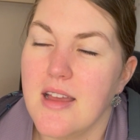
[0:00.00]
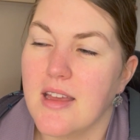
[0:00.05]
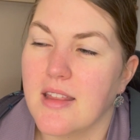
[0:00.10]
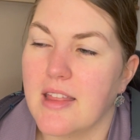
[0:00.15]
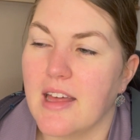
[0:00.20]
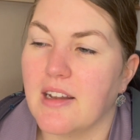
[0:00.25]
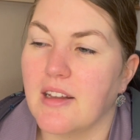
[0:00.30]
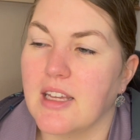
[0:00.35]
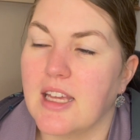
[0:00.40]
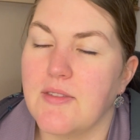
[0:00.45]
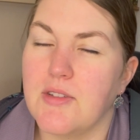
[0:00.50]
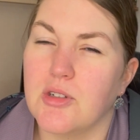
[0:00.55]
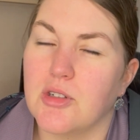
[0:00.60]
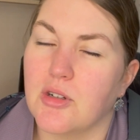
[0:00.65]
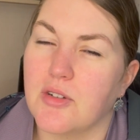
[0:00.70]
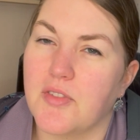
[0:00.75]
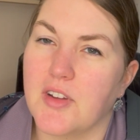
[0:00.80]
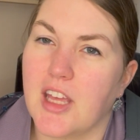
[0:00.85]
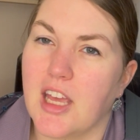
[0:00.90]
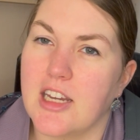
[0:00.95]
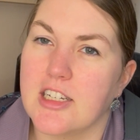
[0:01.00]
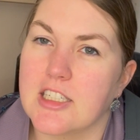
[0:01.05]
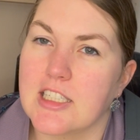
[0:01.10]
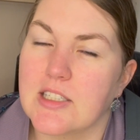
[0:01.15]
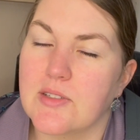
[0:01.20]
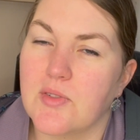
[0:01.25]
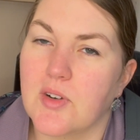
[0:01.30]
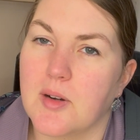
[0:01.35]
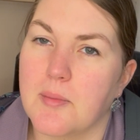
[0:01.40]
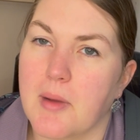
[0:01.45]
That'll give you
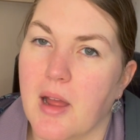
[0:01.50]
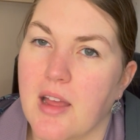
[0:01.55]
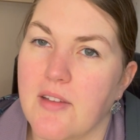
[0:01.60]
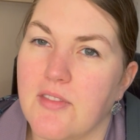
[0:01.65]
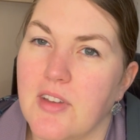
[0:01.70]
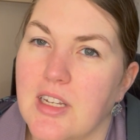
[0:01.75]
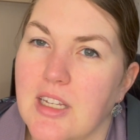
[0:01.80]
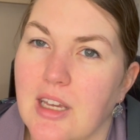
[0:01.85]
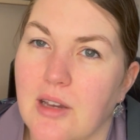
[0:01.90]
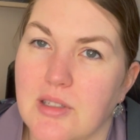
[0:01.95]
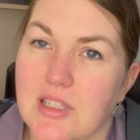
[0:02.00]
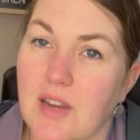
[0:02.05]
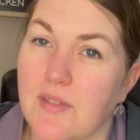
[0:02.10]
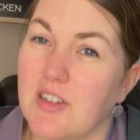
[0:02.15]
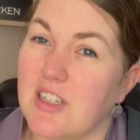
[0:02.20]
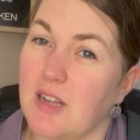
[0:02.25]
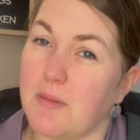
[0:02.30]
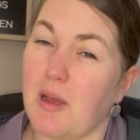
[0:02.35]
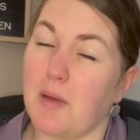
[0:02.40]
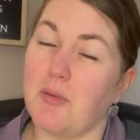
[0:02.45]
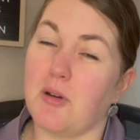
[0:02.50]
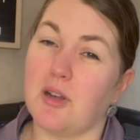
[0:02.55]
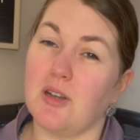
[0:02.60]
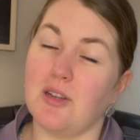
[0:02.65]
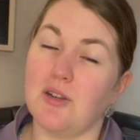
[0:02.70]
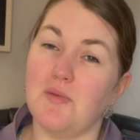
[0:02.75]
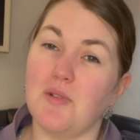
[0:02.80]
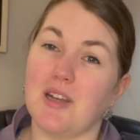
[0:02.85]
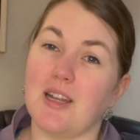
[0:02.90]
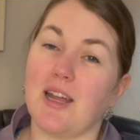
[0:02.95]
notifications for my videos every time I put a
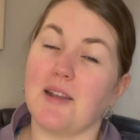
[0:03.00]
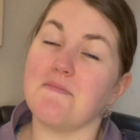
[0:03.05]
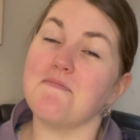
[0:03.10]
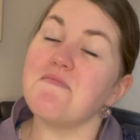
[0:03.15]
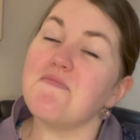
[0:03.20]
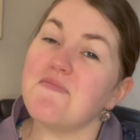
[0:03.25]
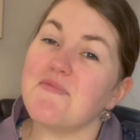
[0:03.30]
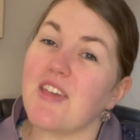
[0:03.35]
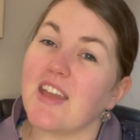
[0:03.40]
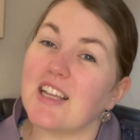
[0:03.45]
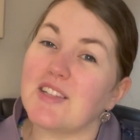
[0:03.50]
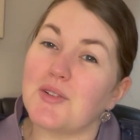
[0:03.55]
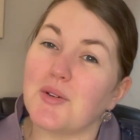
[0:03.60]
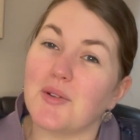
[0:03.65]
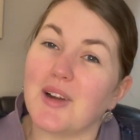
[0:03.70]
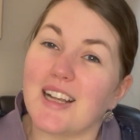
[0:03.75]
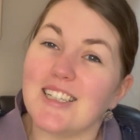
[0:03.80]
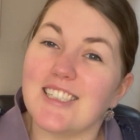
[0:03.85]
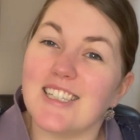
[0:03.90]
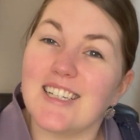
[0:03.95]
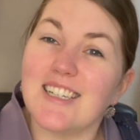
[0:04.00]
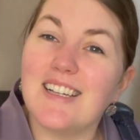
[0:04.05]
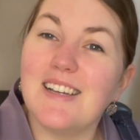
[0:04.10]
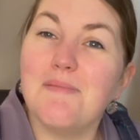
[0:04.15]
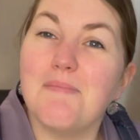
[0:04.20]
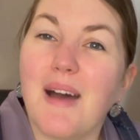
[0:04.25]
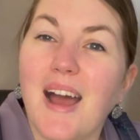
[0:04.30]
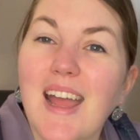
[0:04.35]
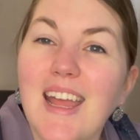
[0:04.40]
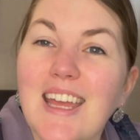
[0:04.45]
new one on. Thanks for watching.
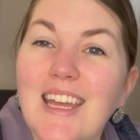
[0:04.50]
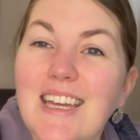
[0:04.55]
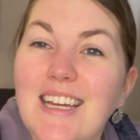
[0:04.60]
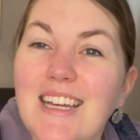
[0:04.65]
Bye.